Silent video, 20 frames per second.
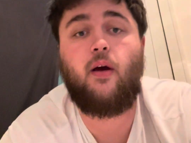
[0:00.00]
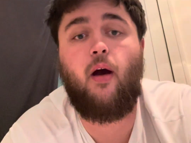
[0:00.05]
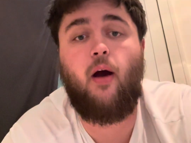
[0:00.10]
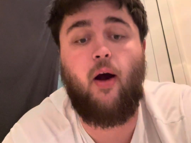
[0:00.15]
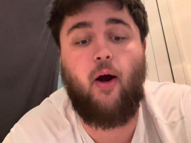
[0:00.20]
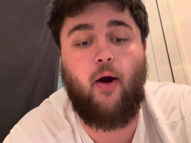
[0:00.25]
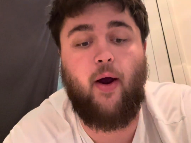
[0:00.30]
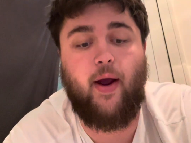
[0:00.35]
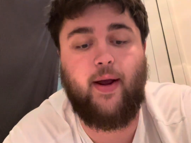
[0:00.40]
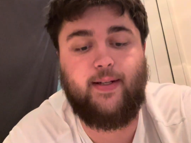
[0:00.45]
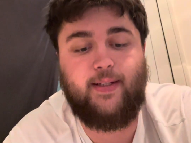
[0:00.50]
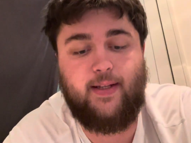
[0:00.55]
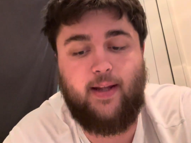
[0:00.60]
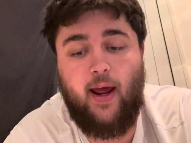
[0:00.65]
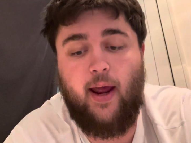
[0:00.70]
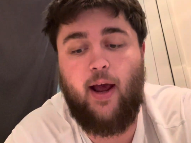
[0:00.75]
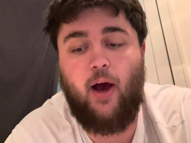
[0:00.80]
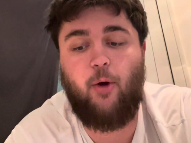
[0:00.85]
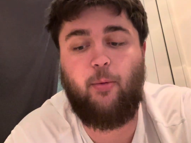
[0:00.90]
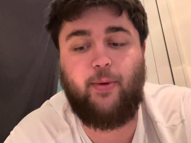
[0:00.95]
Alright,
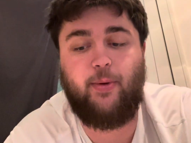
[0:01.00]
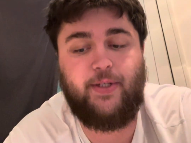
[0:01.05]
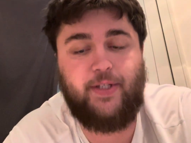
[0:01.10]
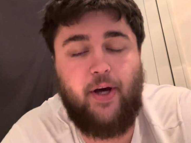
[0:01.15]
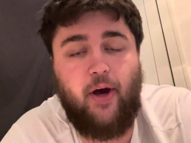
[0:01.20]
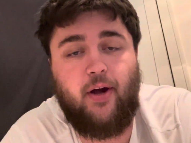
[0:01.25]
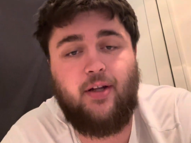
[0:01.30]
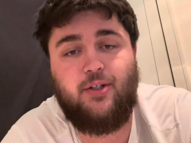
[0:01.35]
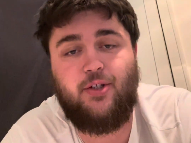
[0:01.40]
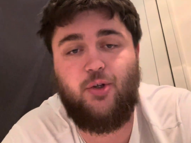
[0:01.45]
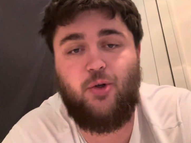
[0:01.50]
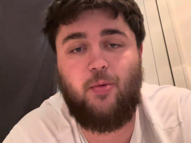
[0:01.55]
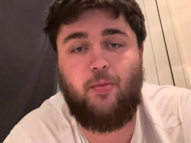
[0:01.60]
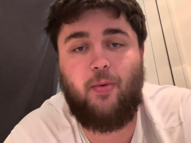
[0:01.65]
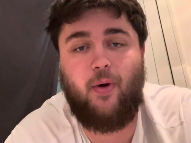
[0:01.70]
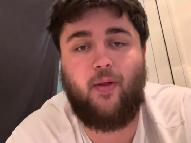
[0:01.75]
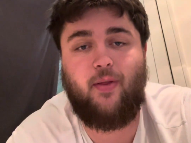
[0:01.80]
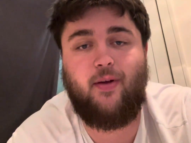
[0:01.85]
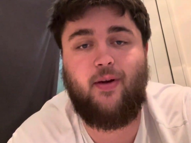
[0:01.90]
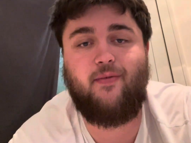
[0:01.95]
today I'll be talking to you
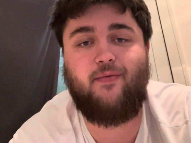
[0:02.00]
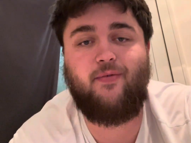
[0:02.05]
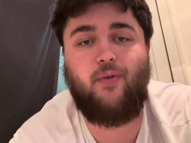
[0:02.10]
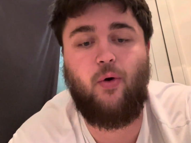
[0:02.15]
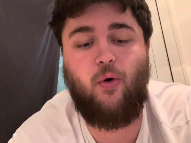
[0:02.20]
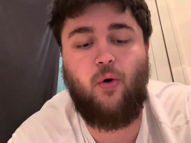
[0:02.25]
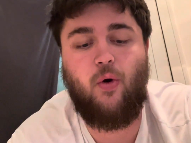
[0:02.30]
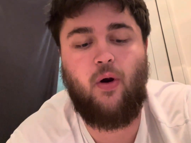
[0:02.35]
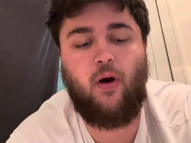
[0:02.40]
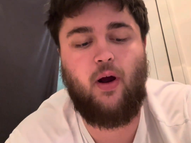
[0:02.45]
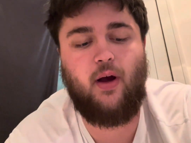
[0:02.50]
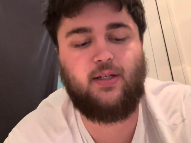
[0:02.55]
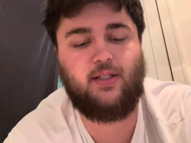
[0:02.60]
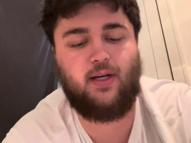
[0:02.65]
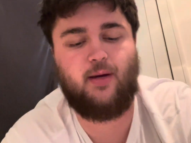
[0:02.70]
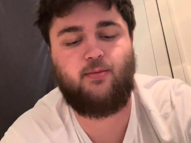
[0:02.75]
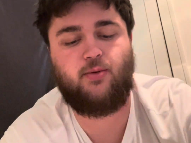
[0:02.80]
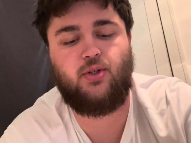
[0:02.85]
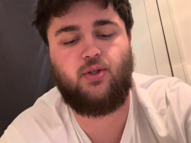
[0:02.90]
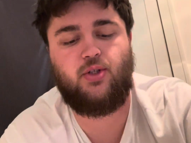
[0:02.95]
about the 4
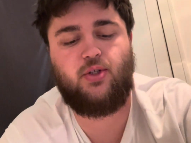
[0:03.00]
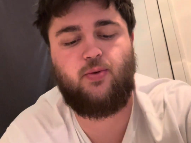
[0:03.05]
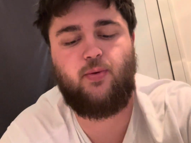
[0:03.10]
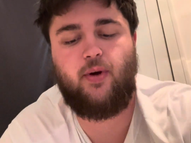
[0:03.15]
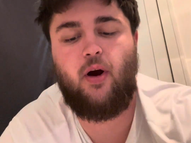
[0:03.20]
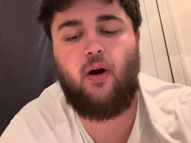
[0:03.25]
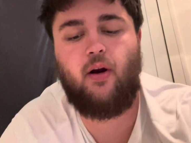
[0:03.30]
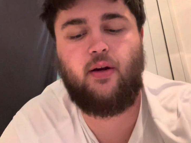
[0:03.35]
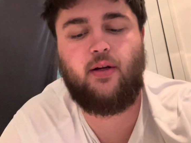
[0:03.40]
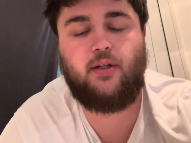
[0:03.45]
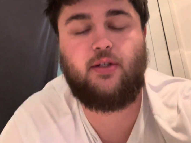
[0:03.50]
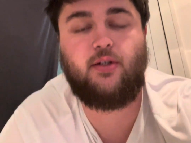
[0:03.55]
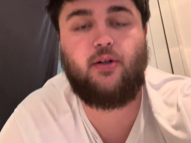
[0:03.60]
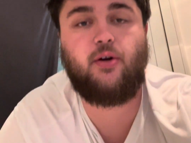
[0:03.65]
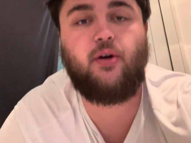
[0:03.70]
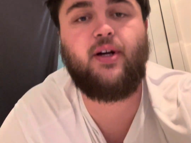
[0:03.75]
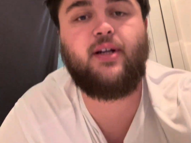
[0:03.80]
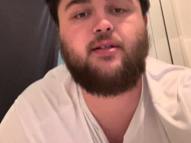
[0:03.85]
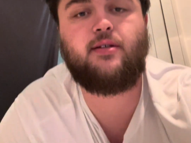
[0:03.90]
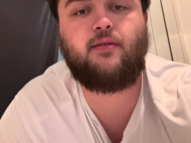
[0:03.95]
assumptions regarding
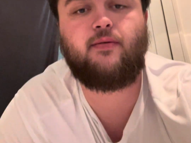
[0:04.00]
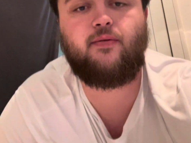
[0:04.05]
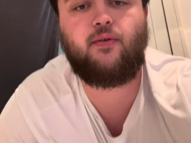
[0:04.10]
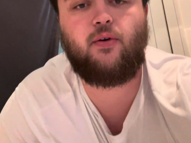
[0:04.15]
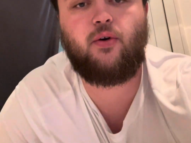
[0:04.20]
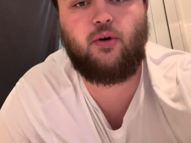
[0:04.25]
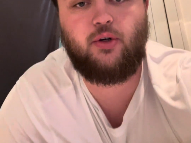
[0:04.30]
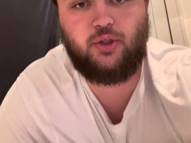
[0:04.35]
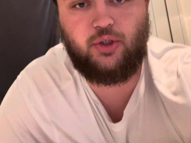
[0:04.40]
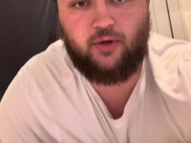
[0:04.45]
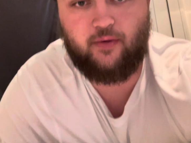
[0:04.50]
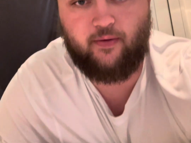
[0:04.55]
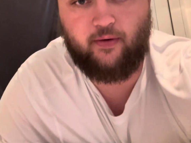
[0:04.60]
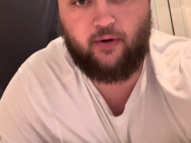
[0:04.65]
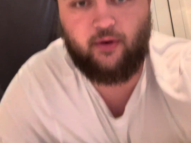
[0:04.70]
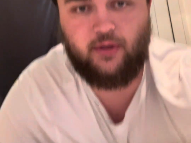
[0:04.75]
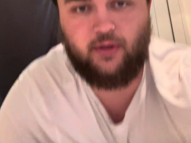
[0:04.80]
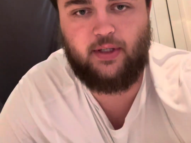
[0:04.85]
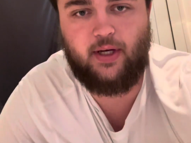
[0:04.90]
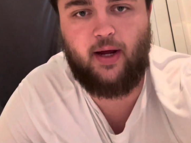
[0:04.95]
deterrence for
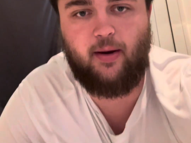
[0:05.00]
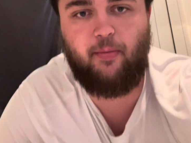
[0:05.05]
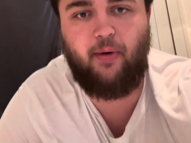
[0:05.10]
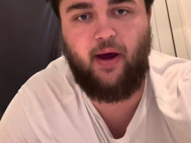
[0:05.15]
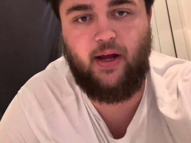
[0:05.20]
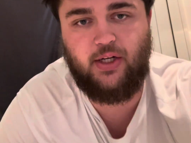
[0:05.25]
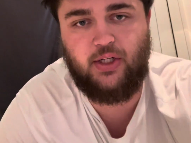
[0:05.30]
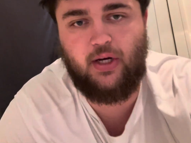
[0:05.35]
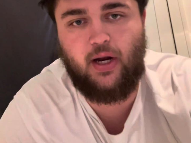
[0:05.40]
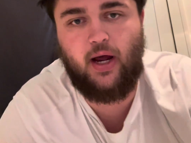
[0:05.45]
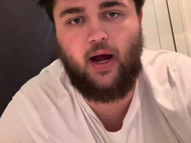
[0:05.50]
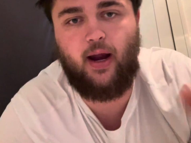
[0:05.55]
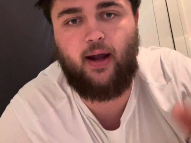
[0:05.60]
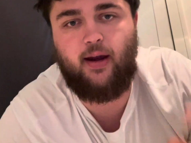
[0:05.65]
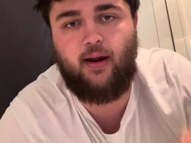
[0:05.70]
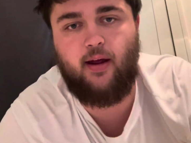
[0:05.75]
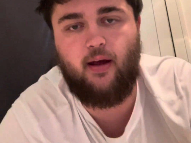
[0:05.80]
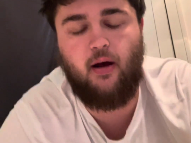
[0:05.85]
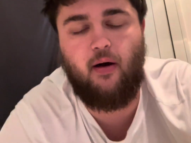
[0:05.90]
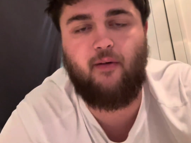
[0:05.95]
juveniles on page
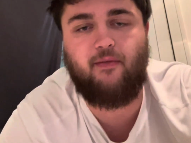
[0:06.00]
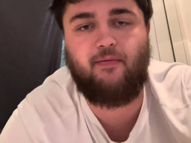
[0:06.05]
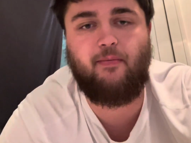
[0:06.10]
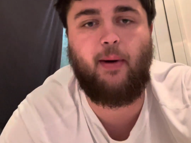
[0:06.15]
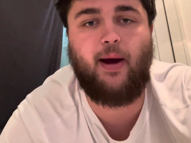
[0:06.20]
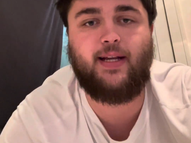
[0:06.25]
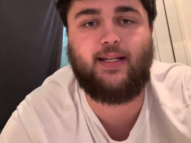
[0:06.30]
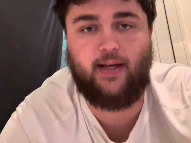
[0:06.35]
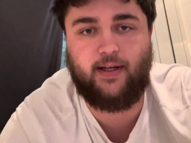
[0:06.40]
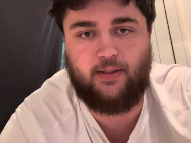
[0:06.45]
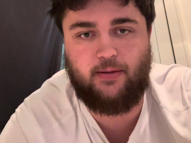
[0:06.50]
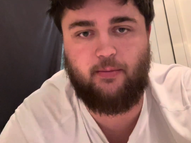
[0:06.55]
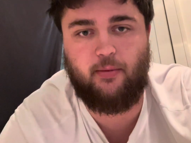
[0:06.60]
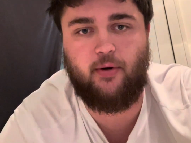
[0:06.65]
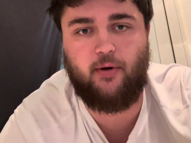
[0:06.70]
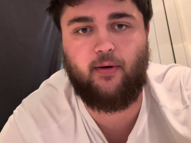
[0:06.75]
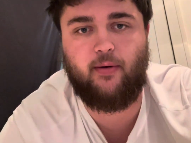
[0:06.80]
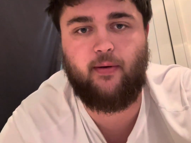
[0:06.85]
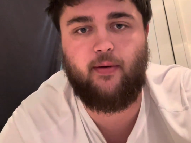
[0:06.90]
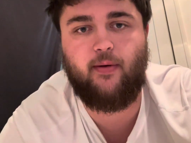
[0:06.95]
90 of my textbook.